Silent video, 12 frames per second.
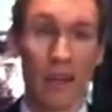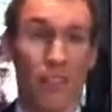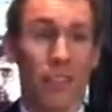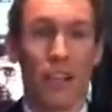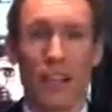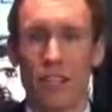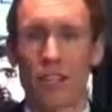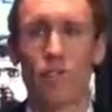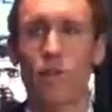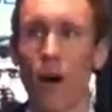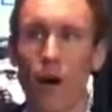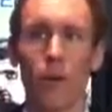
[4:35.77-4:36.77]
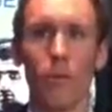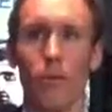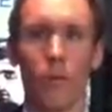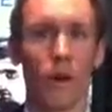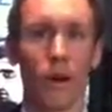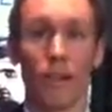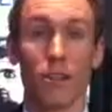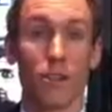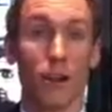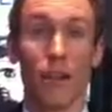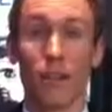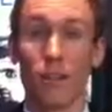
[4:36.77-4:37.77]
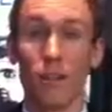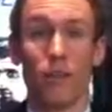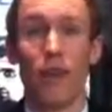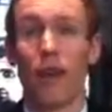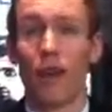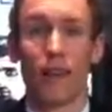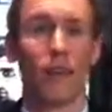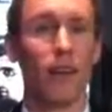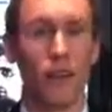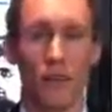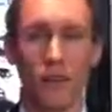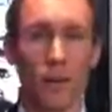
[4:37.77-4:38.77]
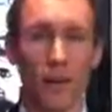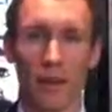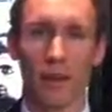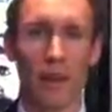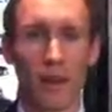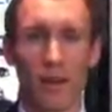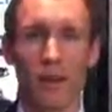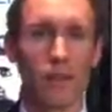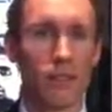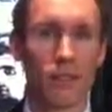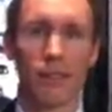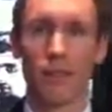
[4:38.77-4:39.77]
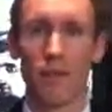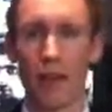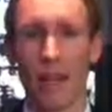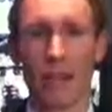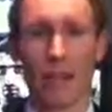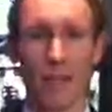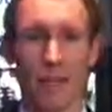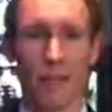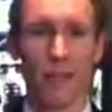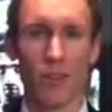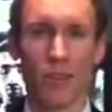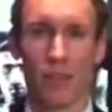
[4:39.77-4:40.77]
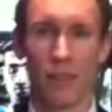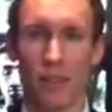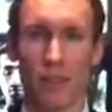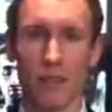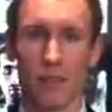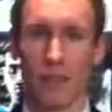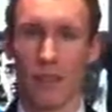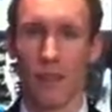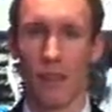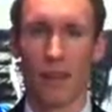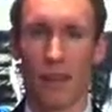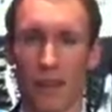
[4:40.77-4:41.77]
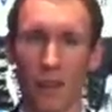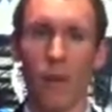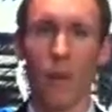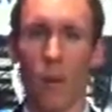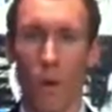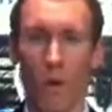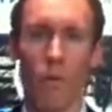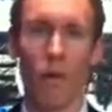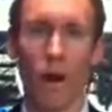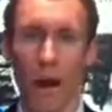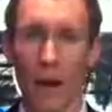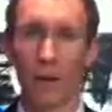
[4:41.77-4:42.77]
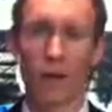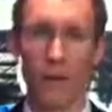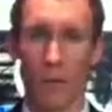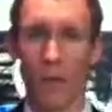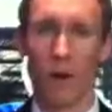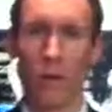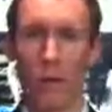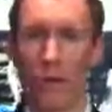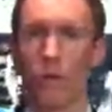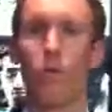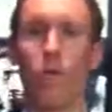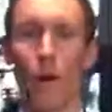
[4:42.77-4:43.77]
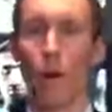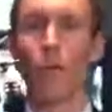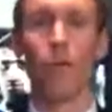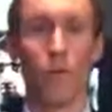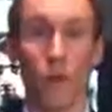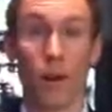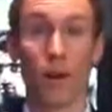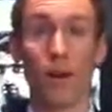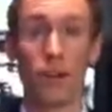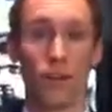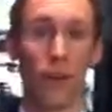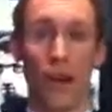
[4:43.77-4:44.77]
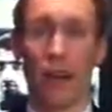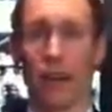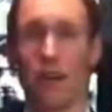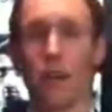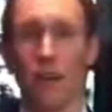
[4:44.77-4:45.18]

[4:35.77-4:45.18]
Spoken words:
and just volume of work and training too, right? Like doing 6, 7, 8 day stage races and you know, more and more hours and more volume of work in your training.